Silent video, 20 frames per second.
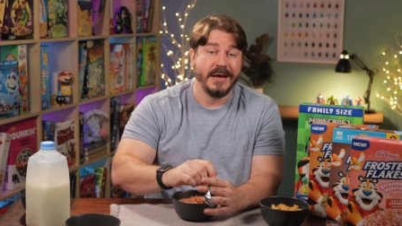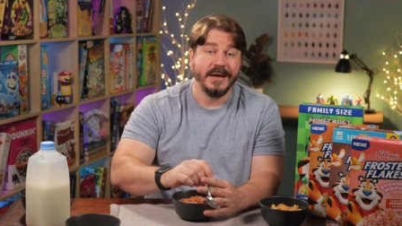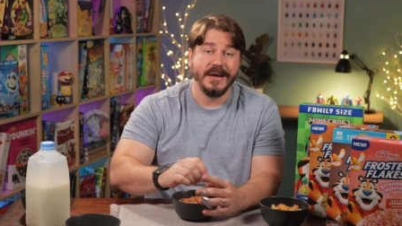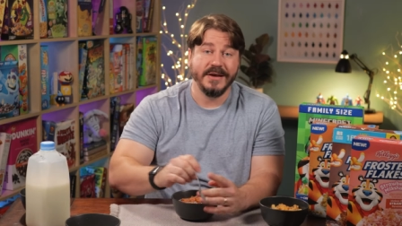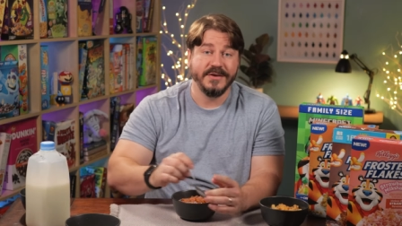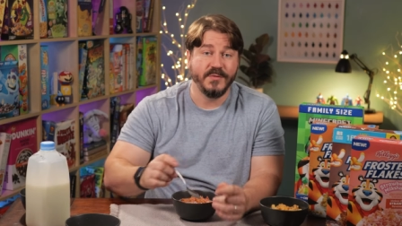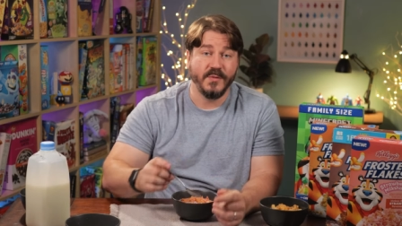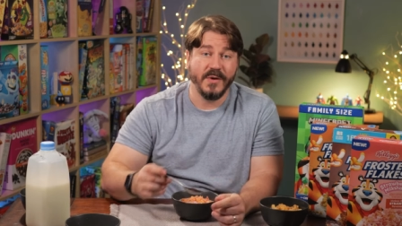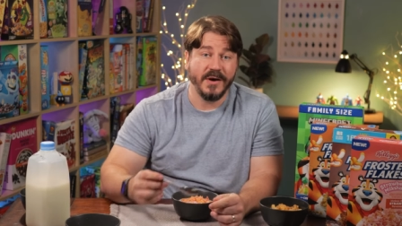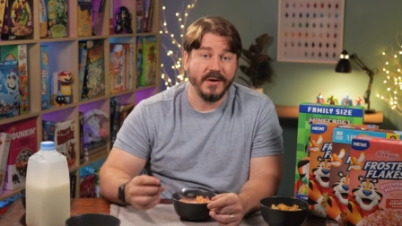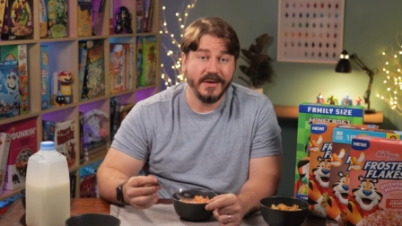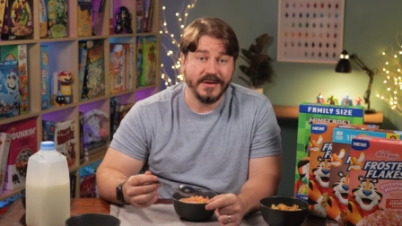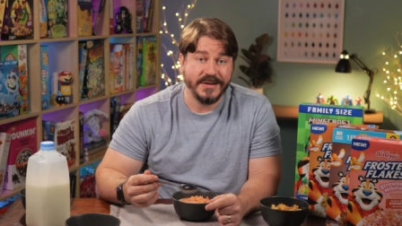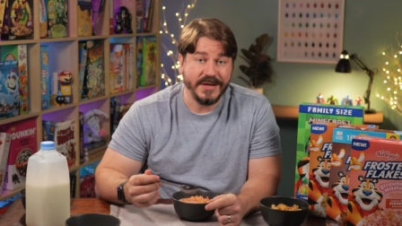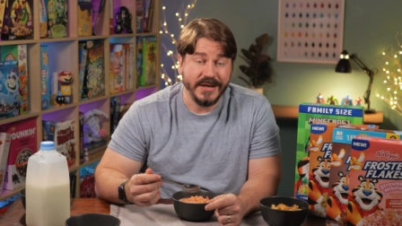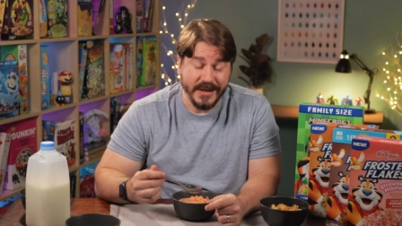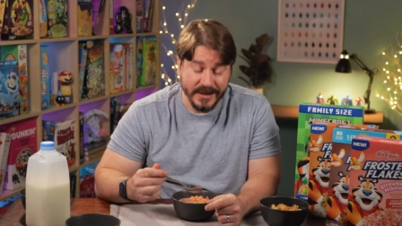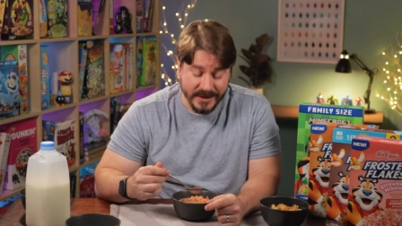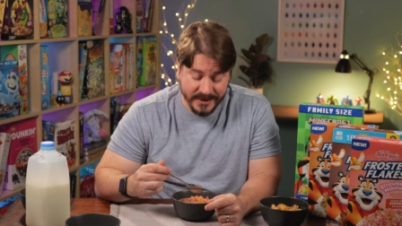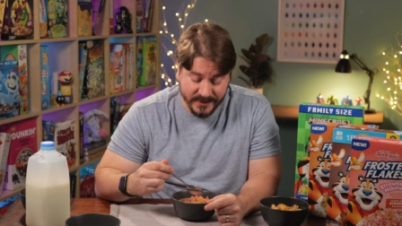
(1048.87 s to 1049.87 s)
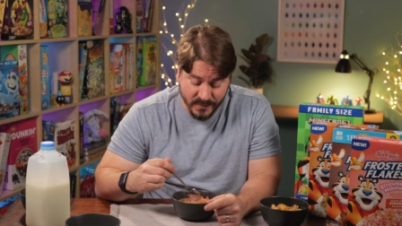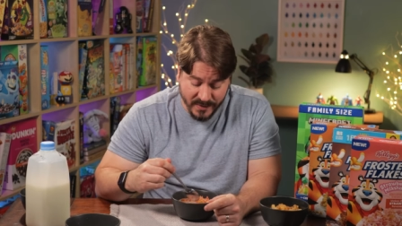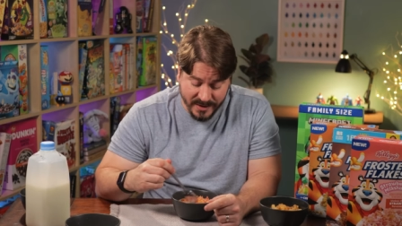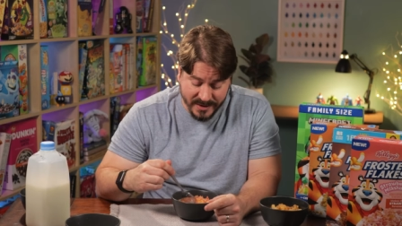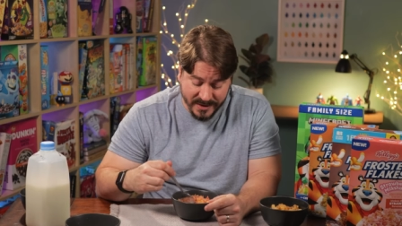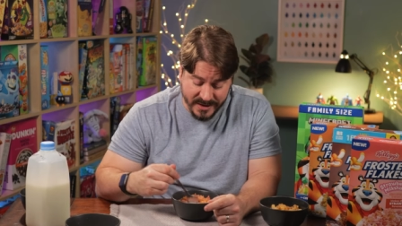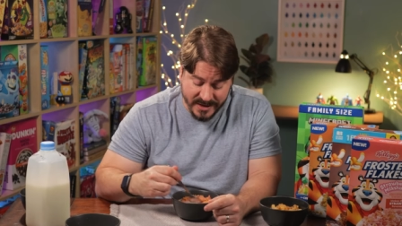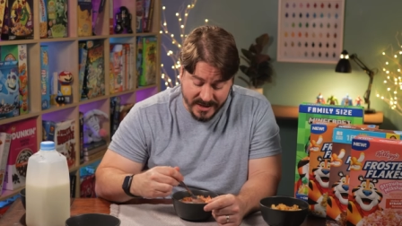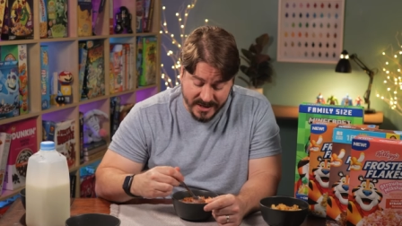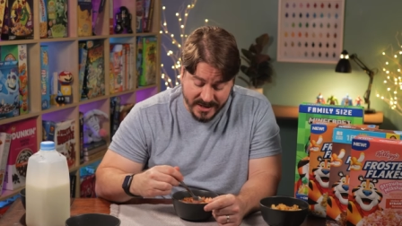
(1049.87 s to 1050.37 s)
is where the ticket is, where
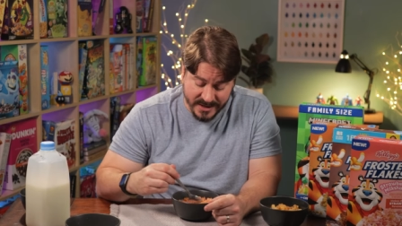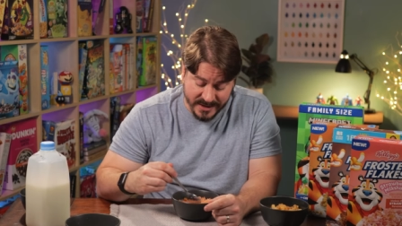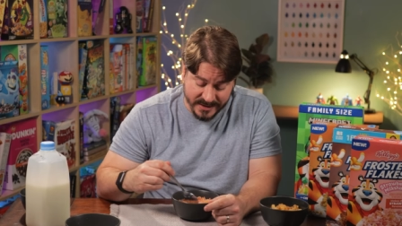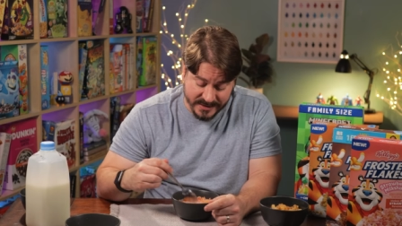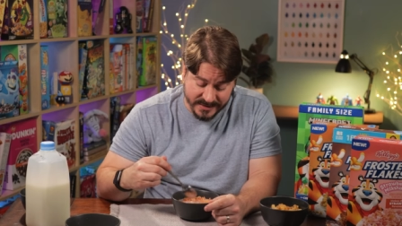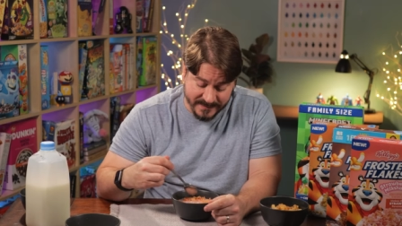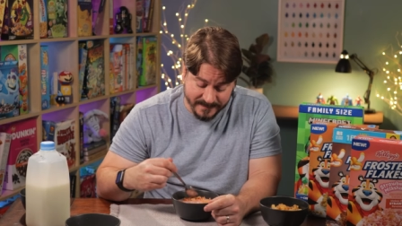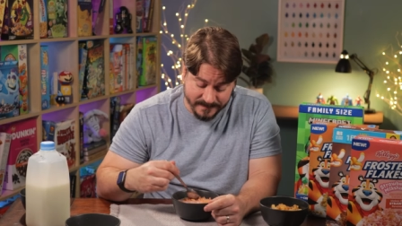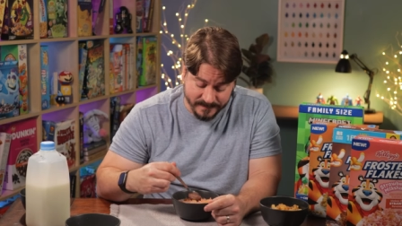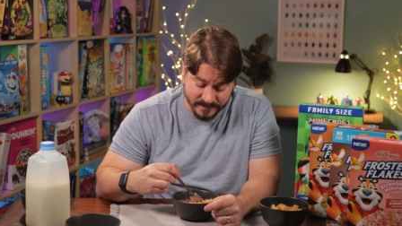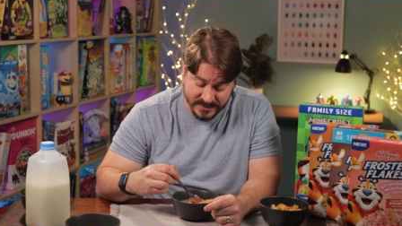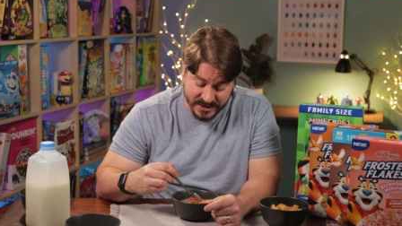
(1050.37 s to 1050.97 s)
the key is,